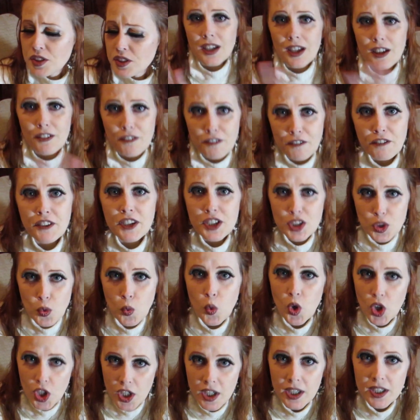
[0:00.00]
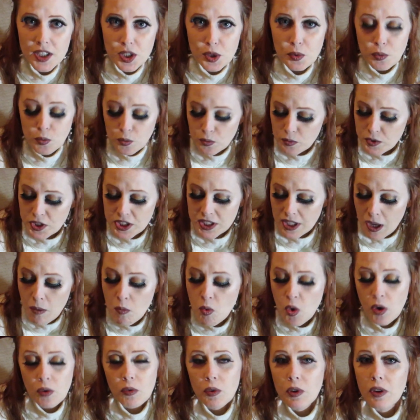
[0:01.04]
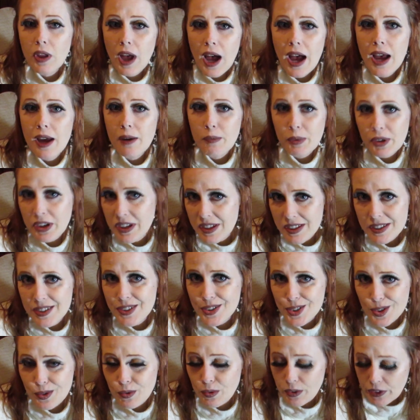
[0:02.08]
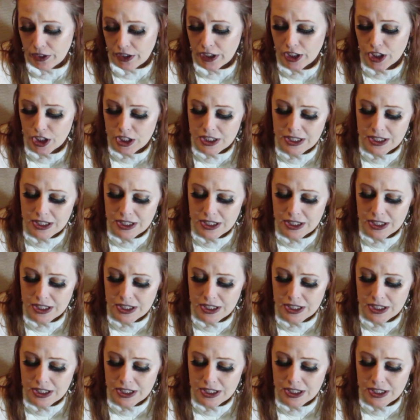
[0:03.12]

if this works somewhat reliably, this is a really good